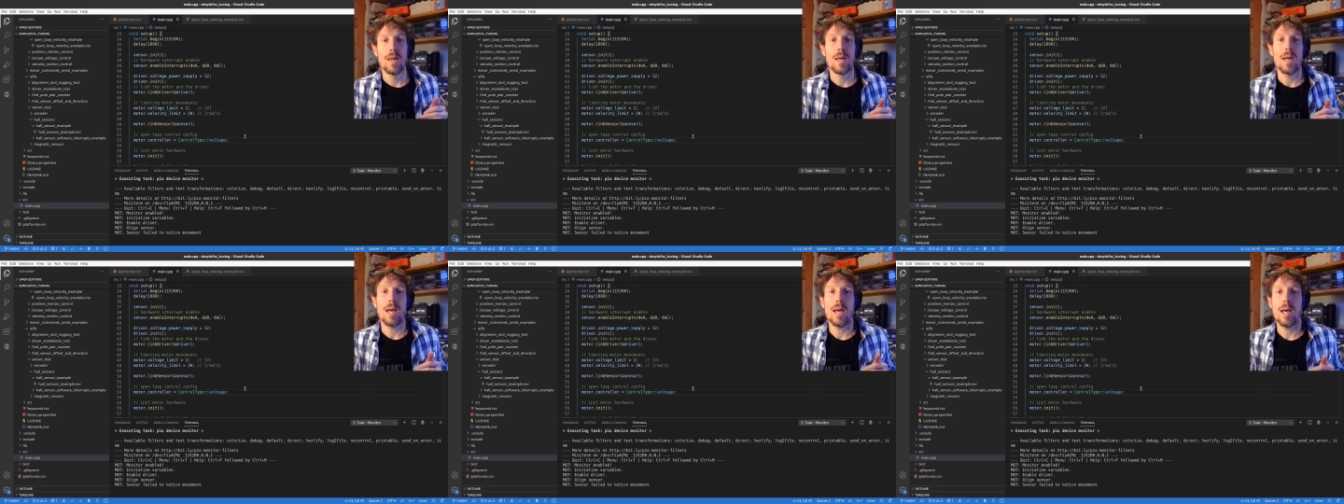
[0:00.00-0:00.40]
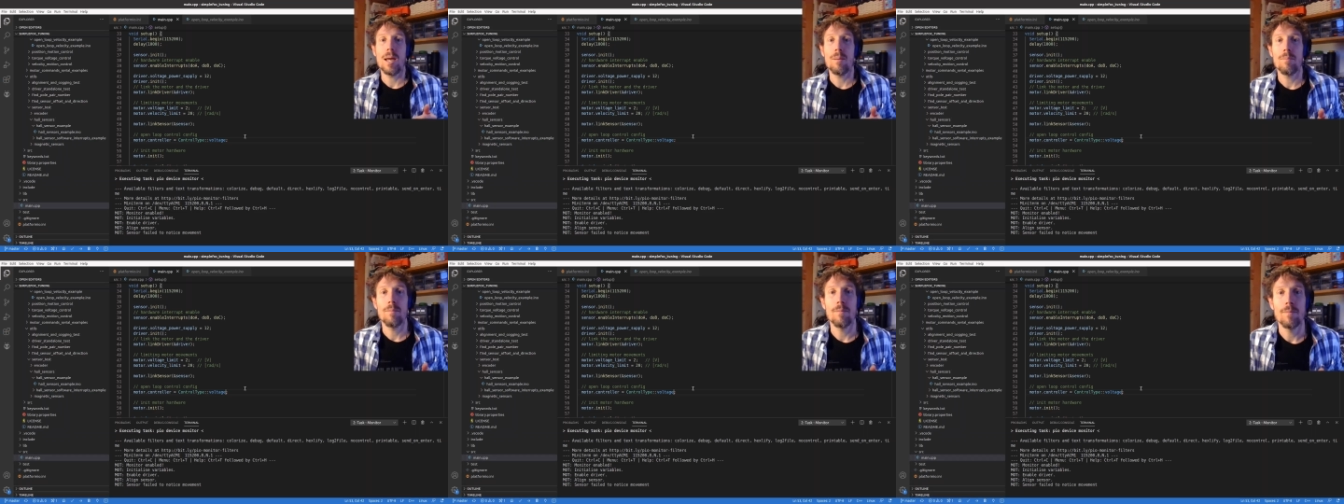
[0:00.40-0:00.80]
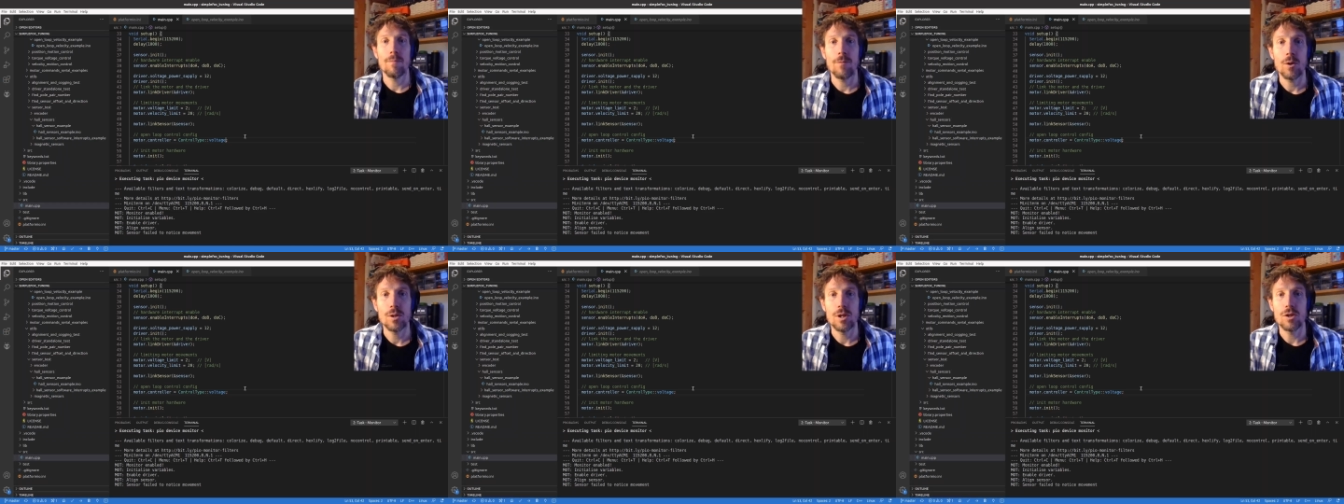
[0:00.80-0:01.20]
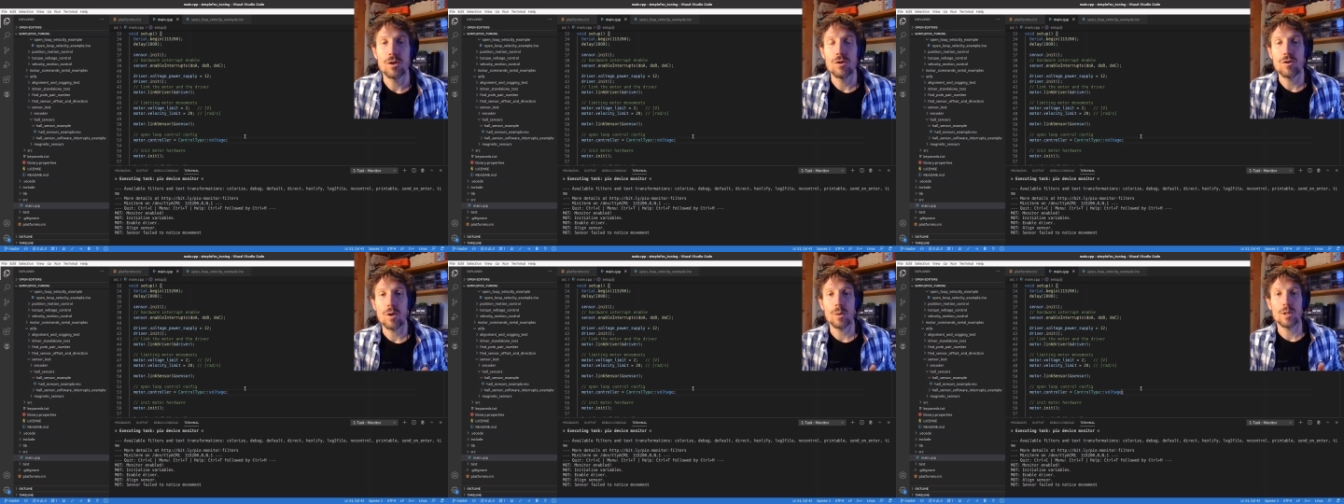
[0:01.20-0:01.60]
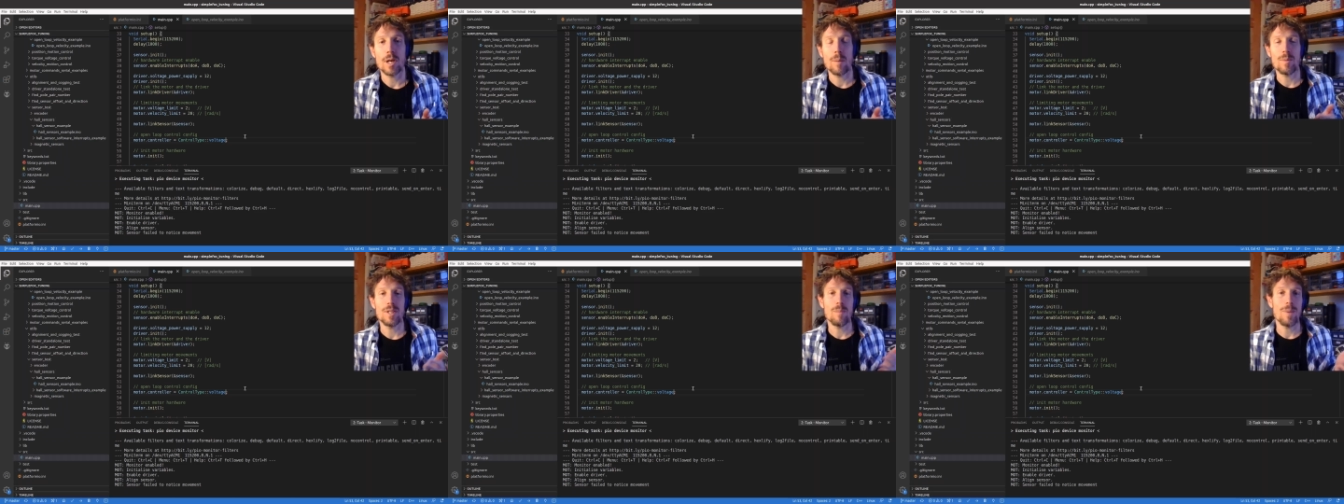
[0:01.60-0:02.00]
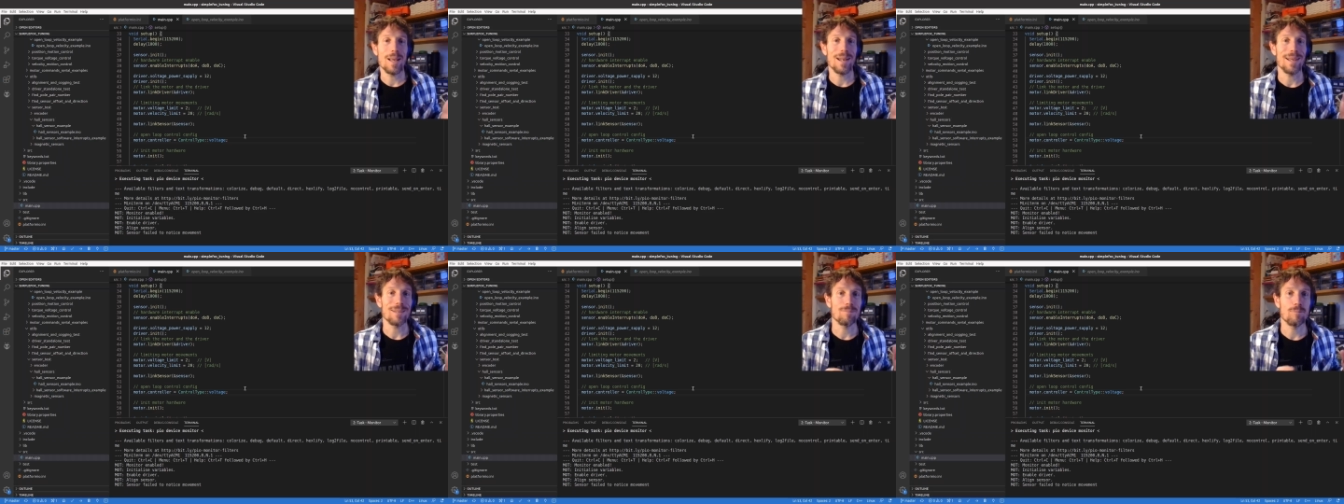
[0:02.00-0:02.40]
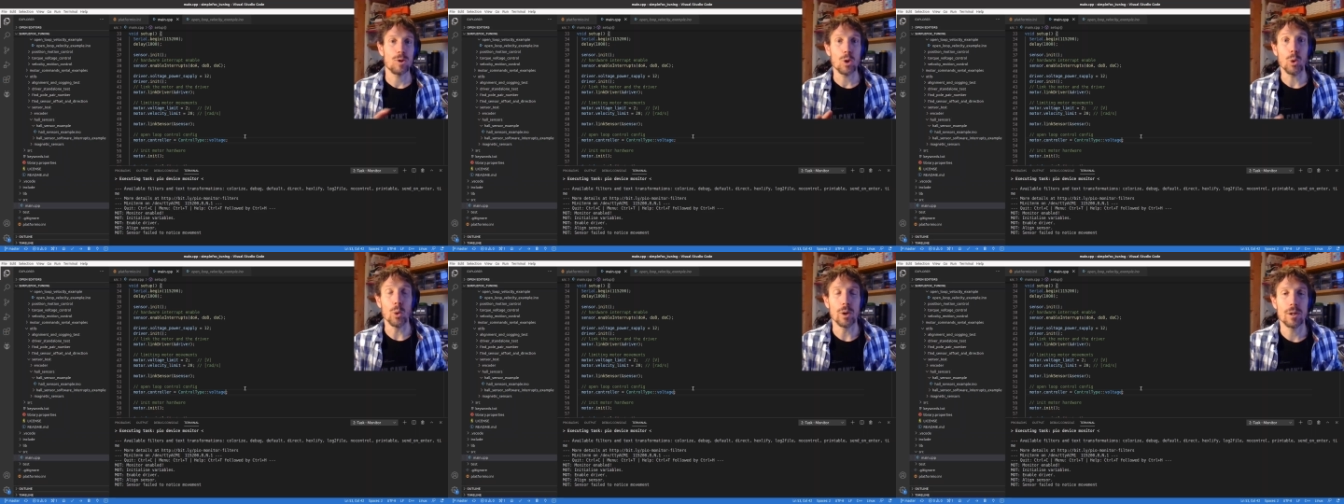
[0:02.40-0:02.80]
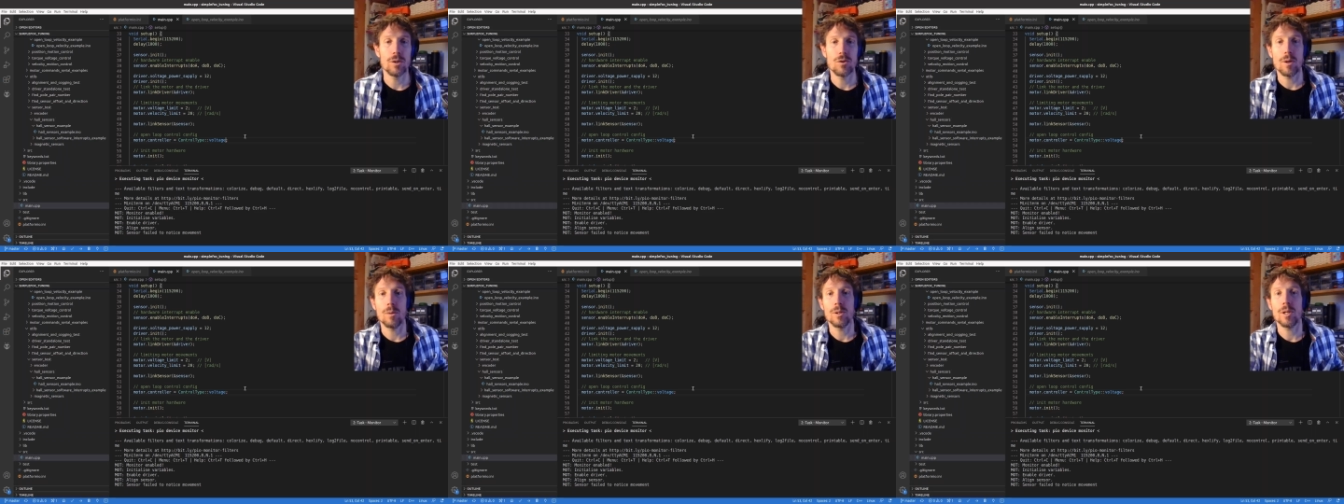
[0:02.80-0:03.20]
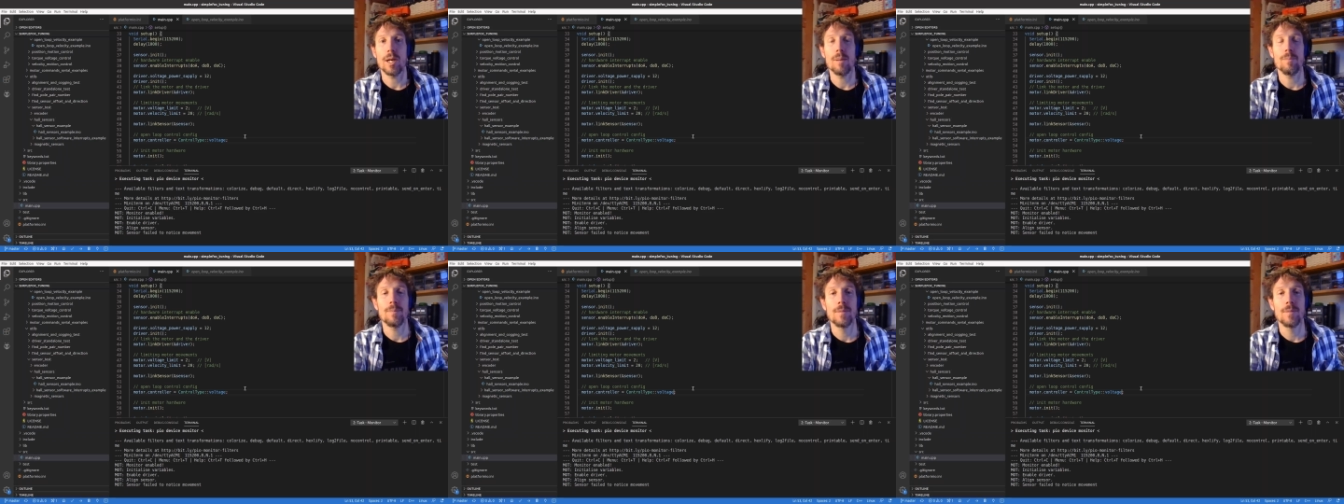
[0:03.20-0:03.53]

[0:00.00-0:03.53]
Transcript: um, voltage control type is a bit like torque control type.